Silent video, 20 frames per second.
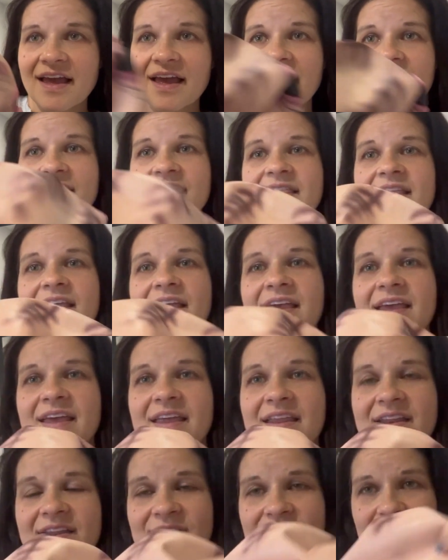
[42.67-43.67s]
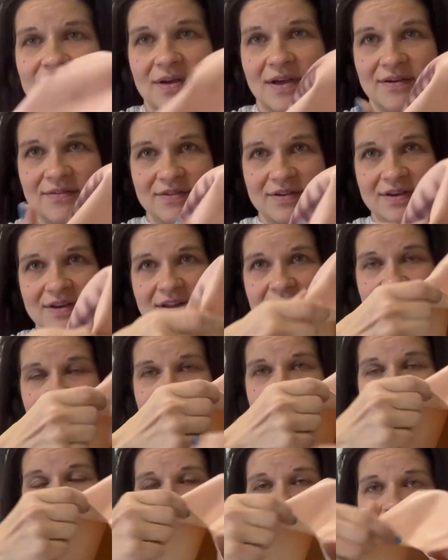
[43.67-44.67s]
and then you have a
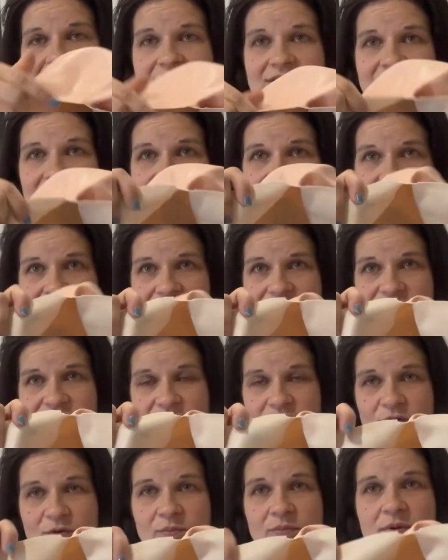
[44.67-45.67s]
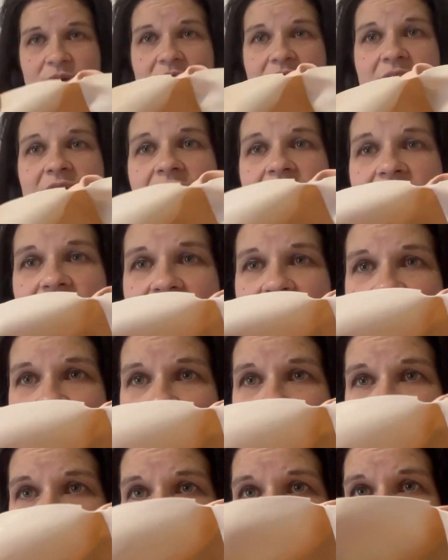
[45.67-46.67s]
nice large opening here in
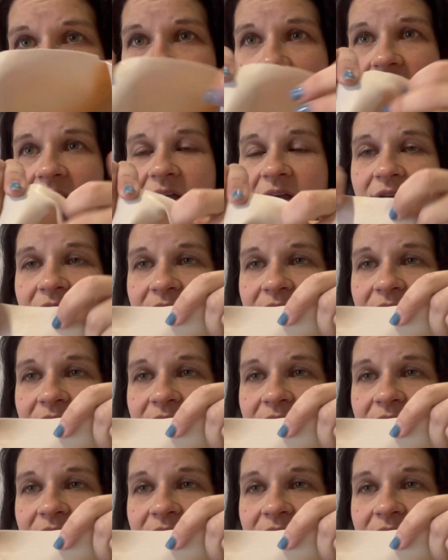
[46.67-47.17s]
the back.